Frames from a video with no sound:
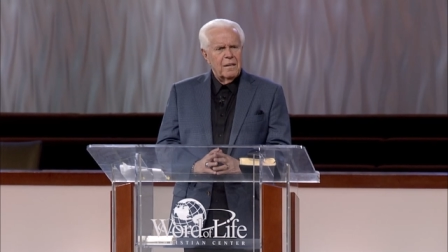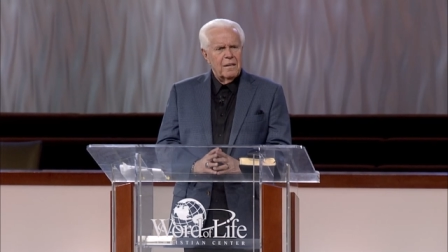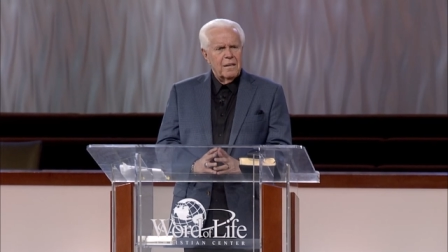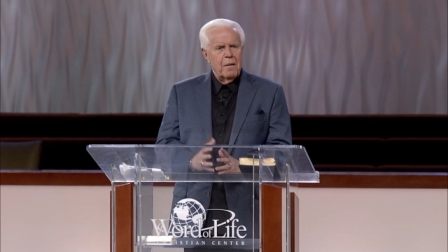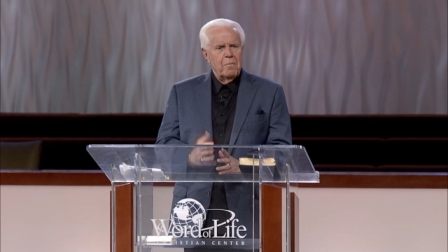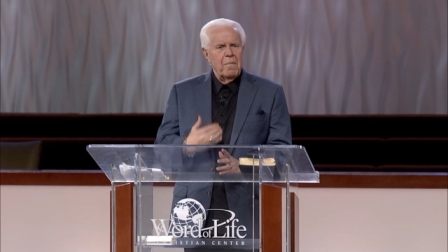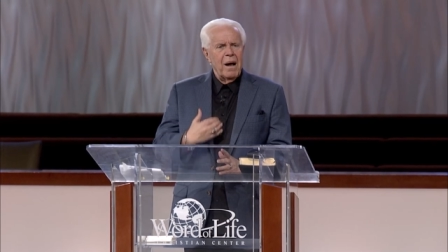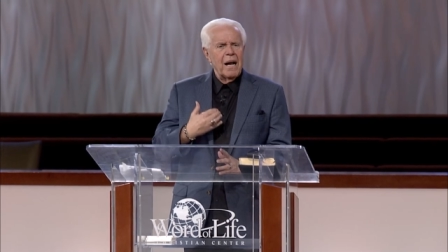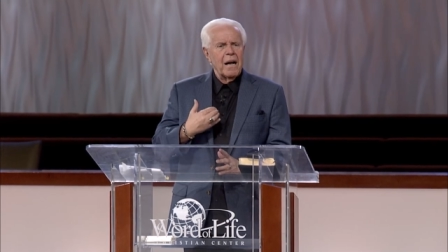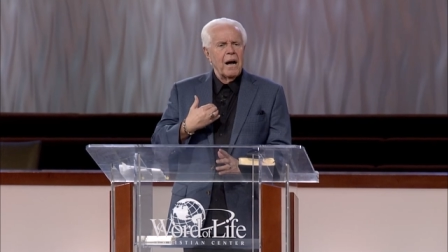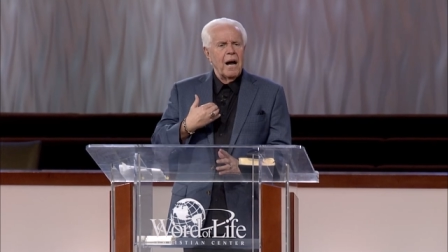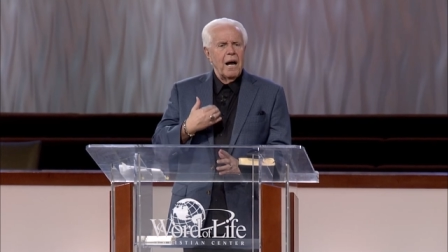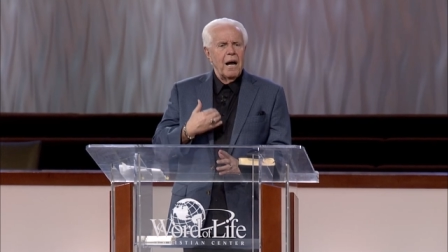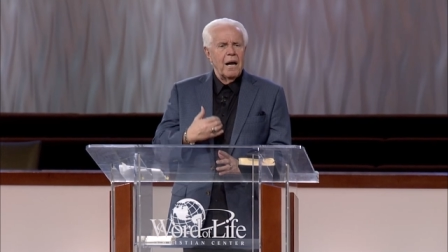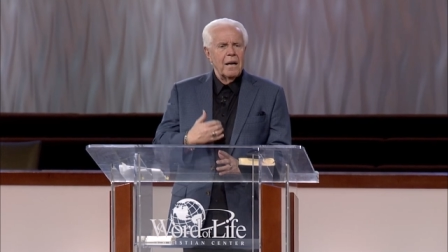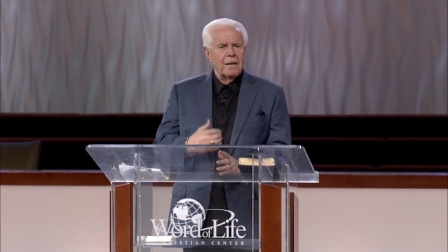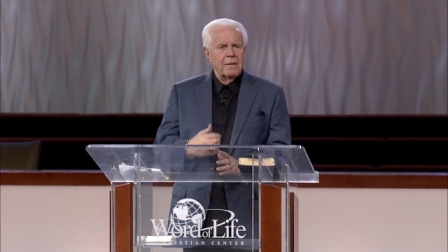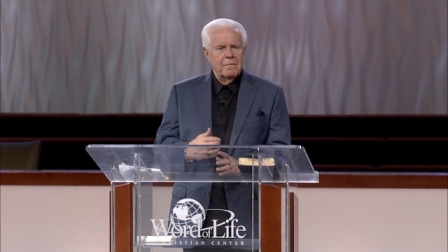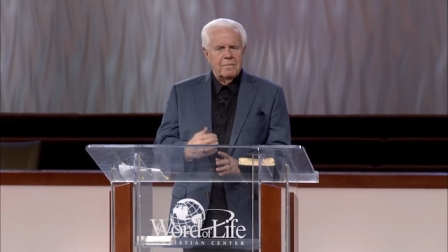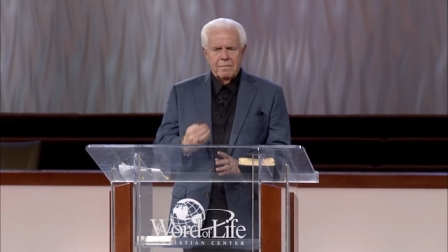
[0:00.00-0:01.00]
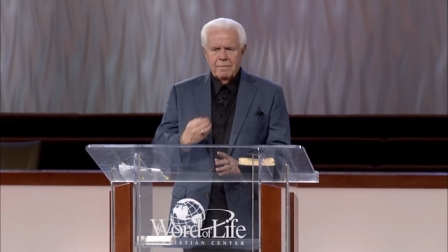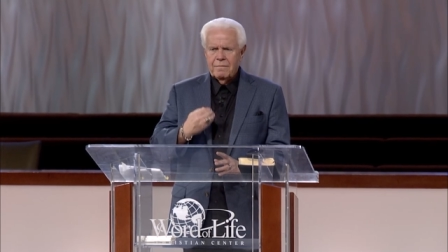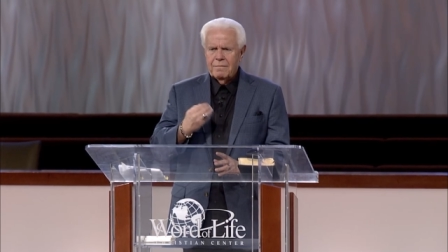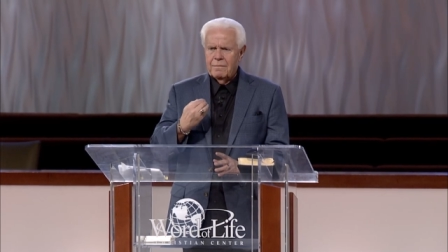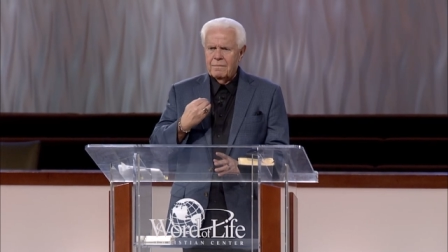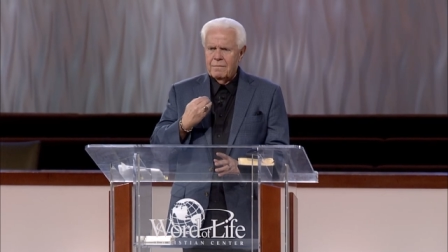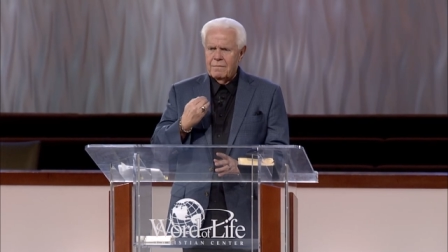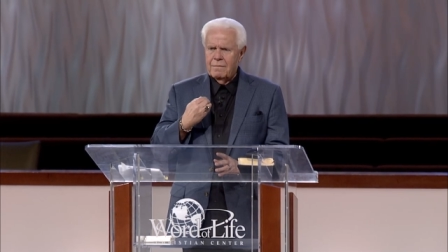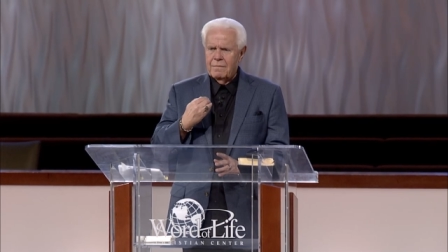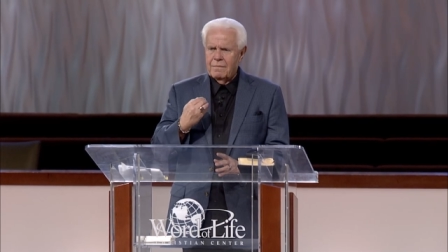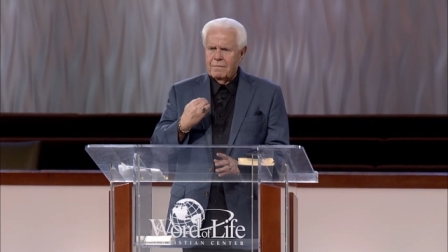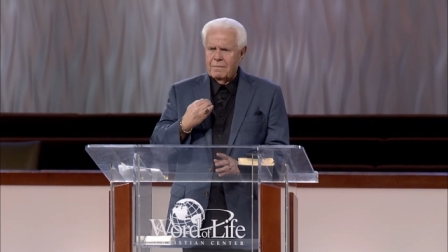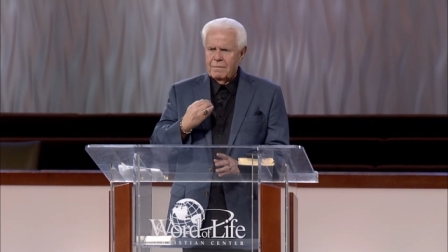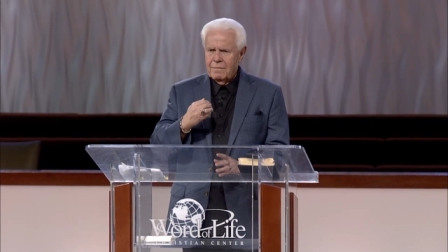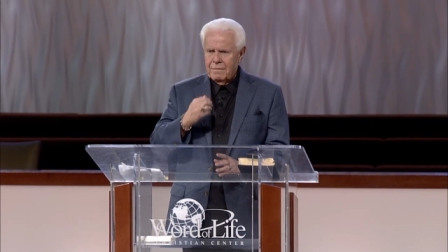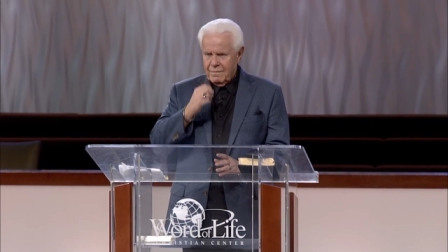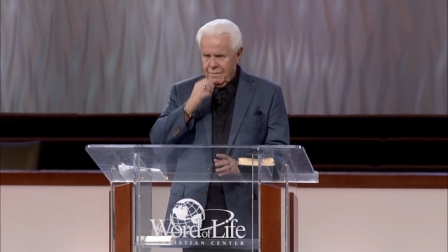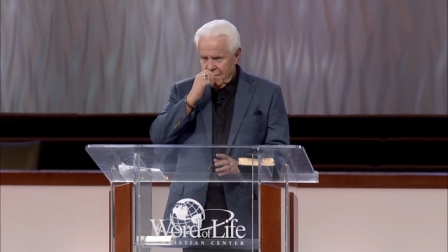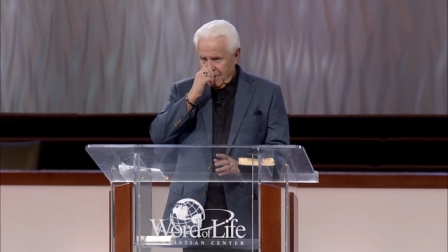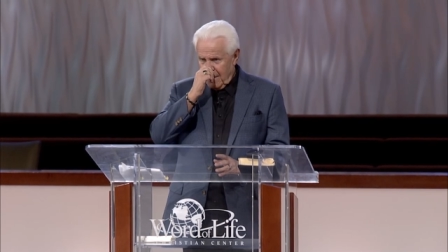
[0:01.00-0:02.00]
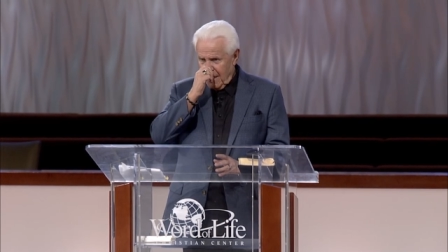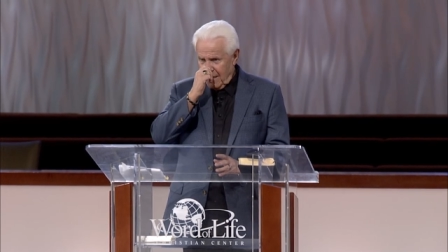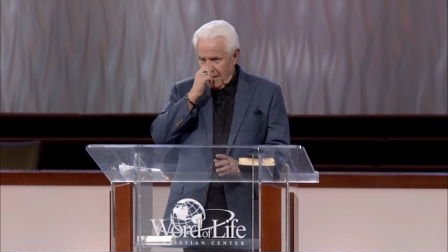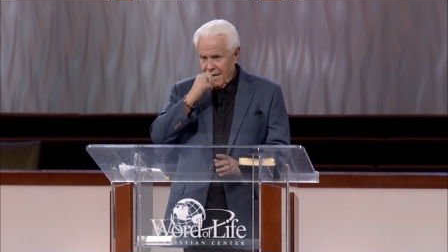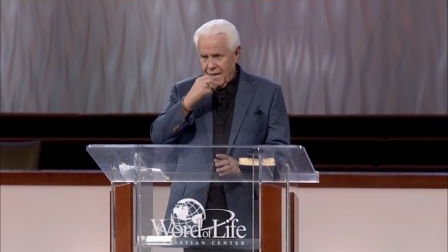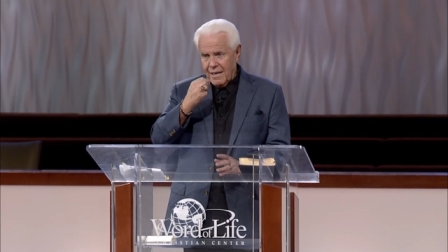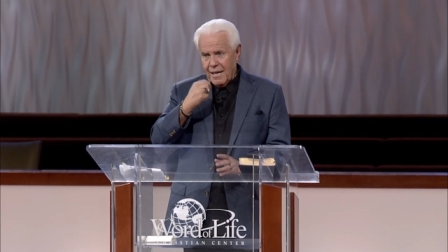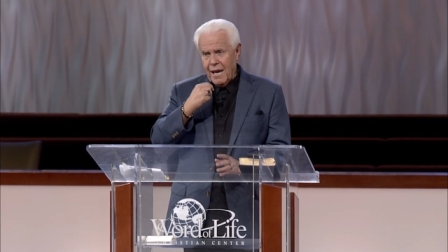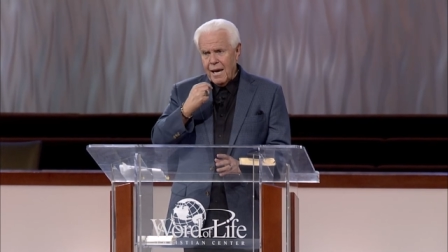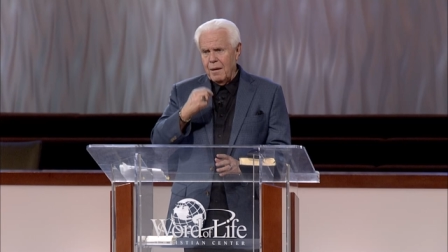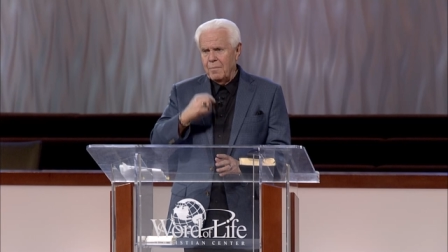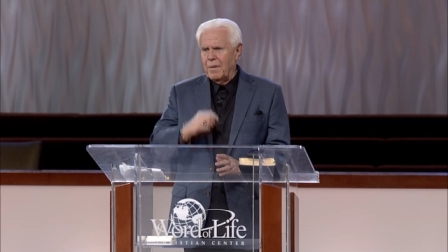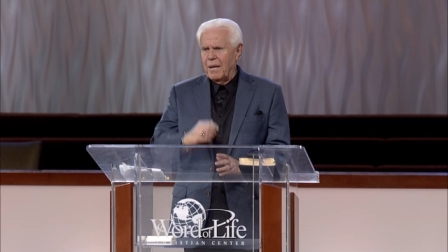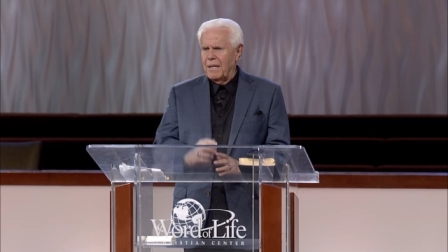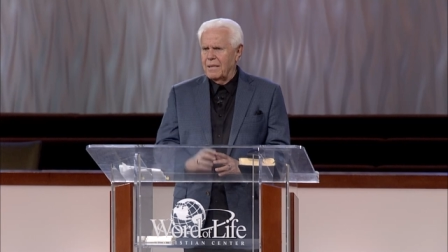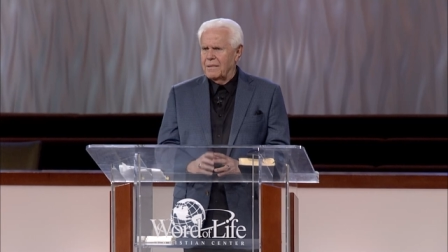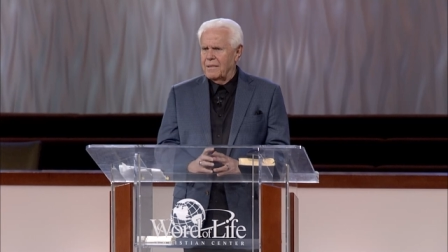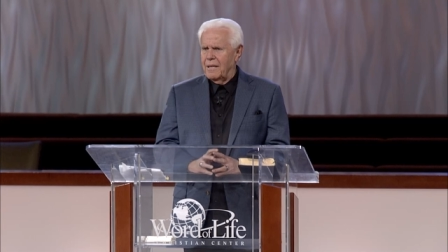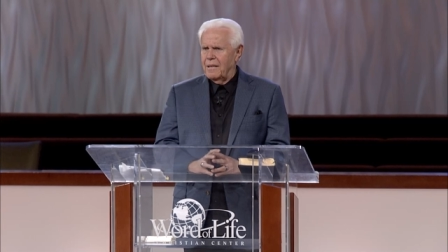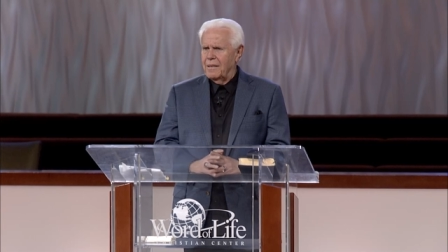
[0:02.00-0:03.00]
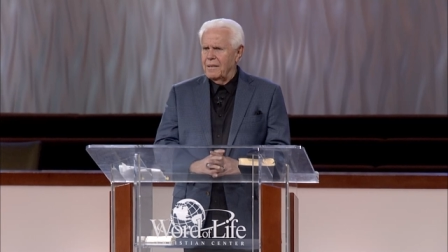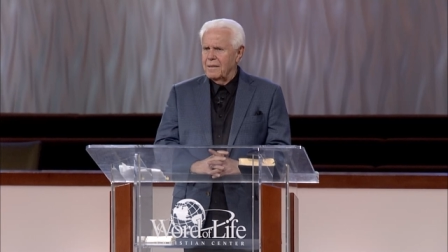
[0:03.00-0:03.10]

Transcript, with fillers: That my God, He take care of me. See.